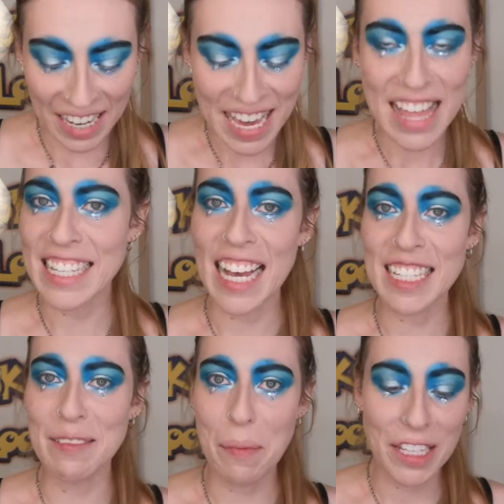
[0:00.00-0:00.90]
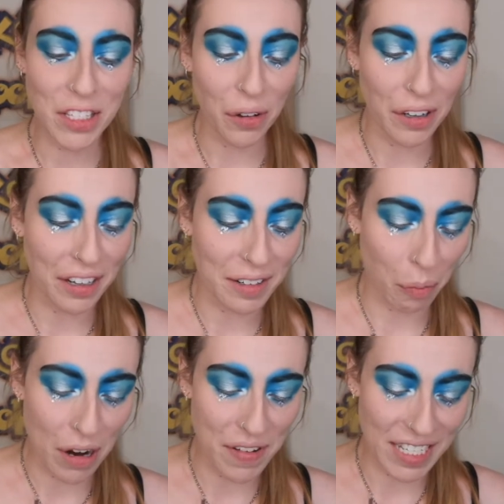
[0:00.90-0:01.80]
yeah, this hasn't been so good
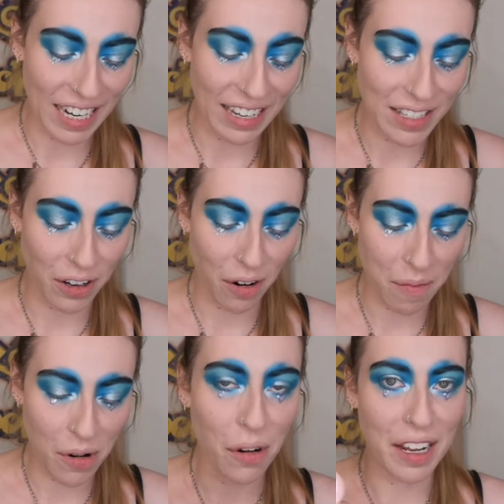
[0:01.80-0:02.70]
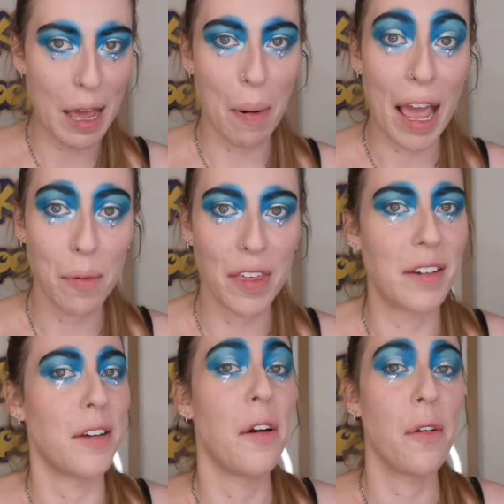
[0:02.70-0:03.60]
previously, so I'm not gonna keep playing with it
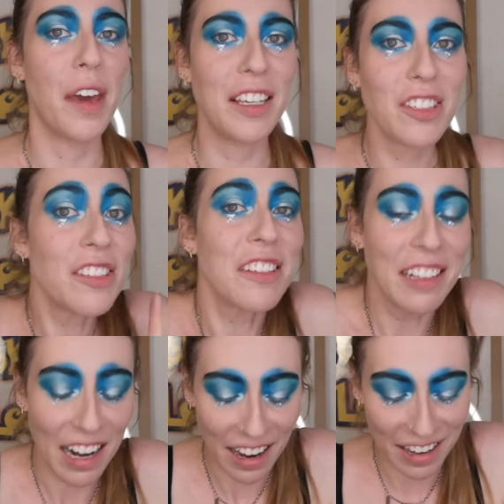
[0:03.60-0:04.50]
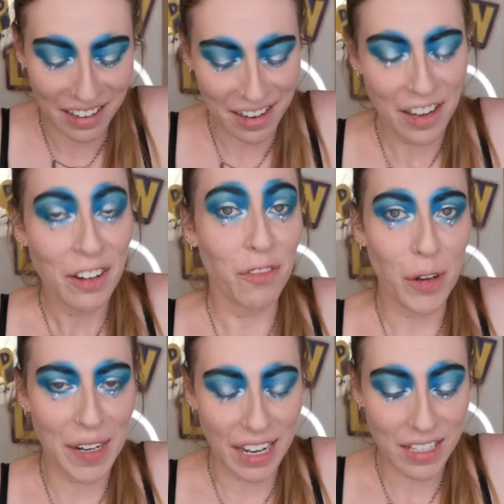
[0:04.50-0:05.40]
because I know that it's just gonna like
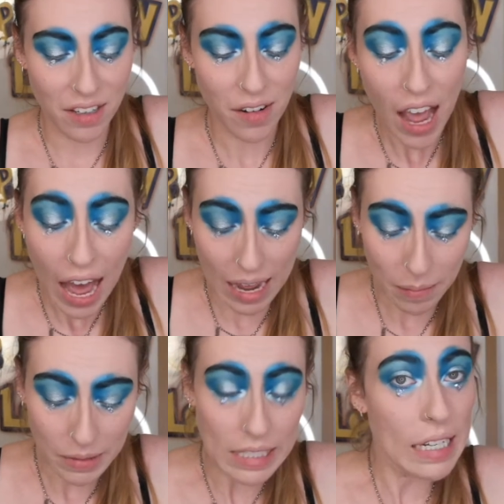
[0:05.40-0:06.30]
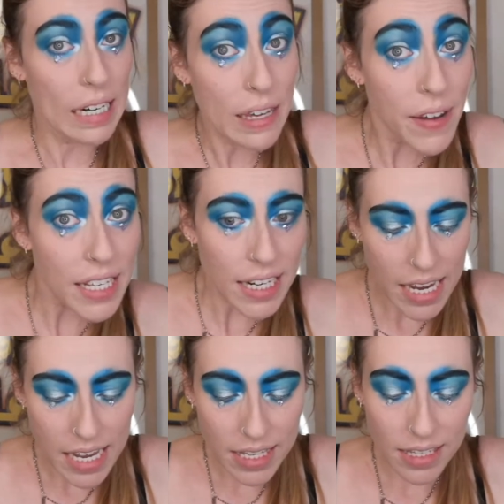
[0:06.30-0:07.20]
ruin it. So I'm just gonna leave it as it
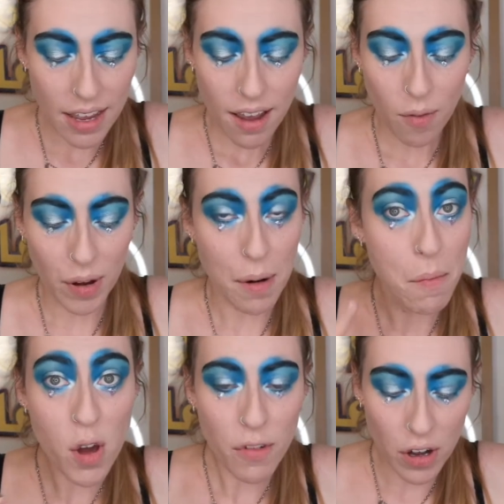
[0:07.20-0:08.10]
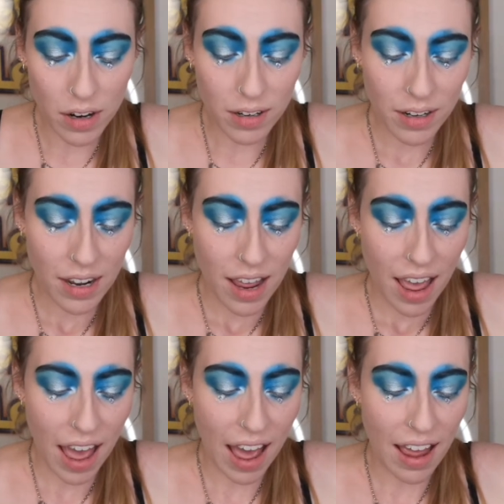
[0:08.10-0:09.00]
is. We're gonna move on
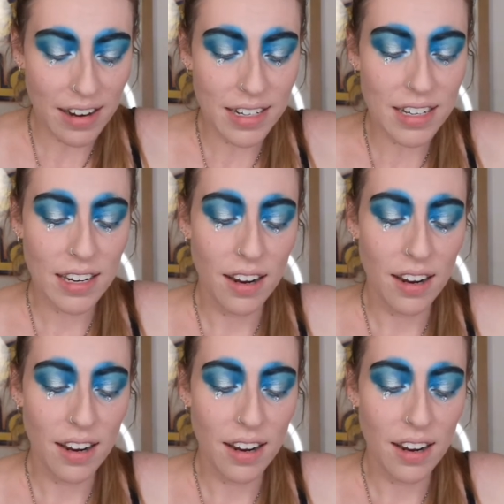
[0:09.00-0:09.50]
and